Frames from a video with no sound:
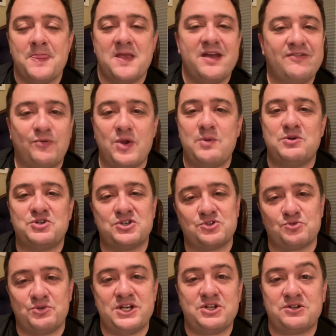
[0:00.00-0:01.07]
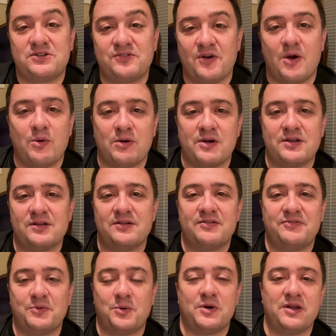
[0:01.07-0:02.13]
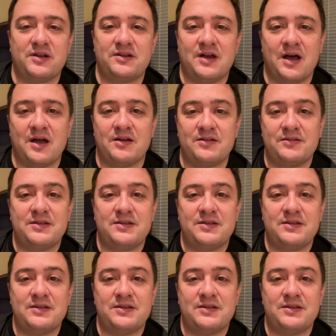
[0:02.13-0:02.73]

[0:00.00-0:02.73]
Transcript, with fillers: If we would just reach forward for it, uh,